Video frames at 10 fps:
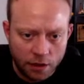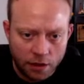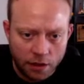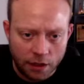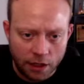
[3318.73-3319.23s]

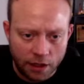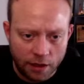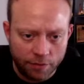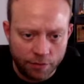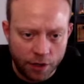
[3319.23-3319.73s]
and
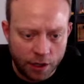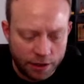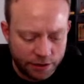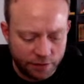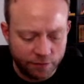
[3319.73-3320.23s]
then
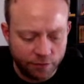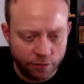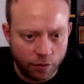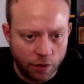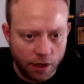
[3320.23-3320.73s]
positive
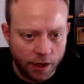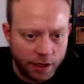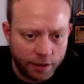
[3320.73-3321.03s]
y.